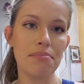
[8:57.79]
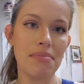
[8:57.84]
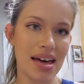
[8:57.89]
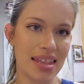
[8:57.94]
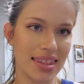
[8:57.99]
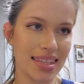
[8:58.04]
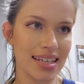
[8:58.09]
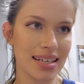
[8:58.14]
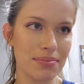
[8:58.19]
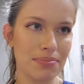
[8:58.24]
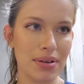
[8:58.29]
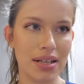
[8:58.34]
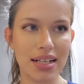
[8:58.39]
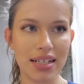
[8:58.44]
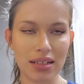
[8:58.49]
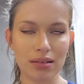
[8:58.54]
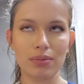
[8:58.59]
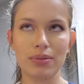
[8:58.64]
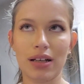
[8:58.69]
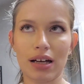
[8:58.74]
method, but
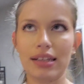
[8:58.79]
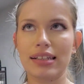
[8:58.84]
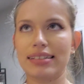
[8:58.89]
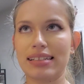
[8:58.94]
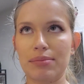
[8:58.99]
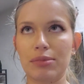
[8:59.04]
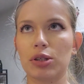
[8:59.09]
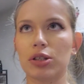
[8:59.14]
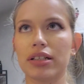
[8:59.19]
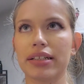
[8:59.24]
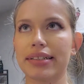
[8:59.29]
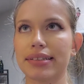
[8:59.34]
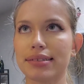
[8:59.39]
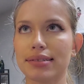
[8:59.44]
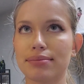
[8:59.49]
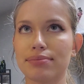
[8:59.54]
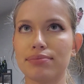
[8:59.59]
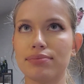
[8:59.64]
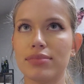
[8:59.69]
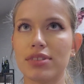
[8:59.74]
it'll be all the same
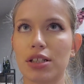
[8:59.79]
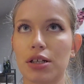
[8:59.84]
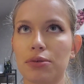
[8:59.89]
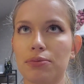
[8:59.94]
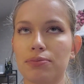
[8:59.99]
ingredients. So,